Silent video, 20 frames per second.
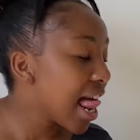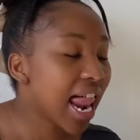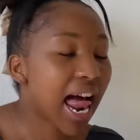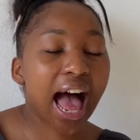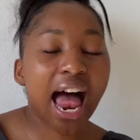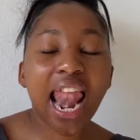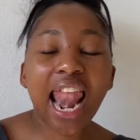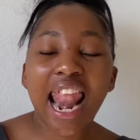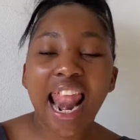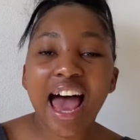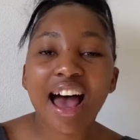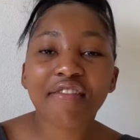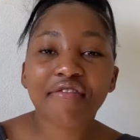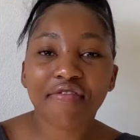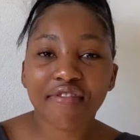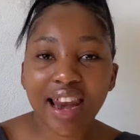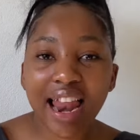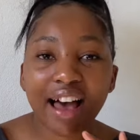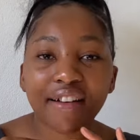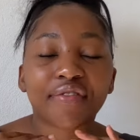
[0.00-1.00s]
i love
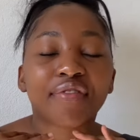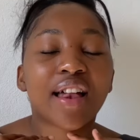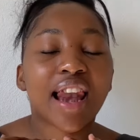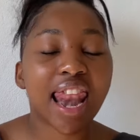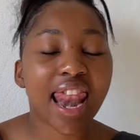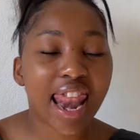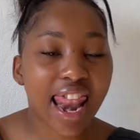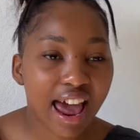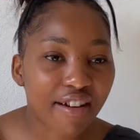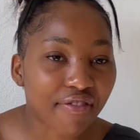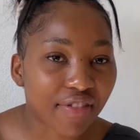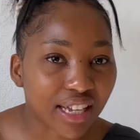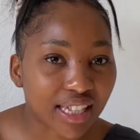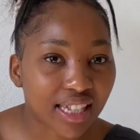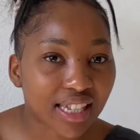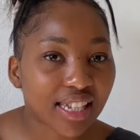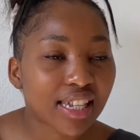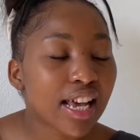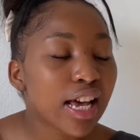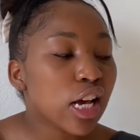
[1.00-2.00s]
love love it
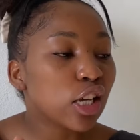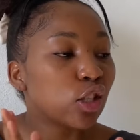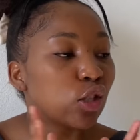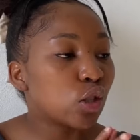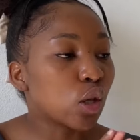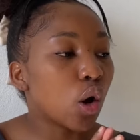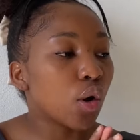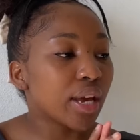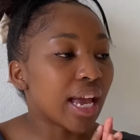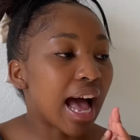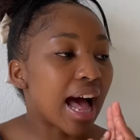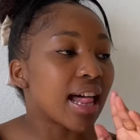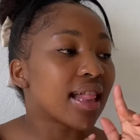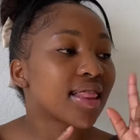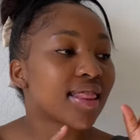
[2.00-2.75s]
so yeah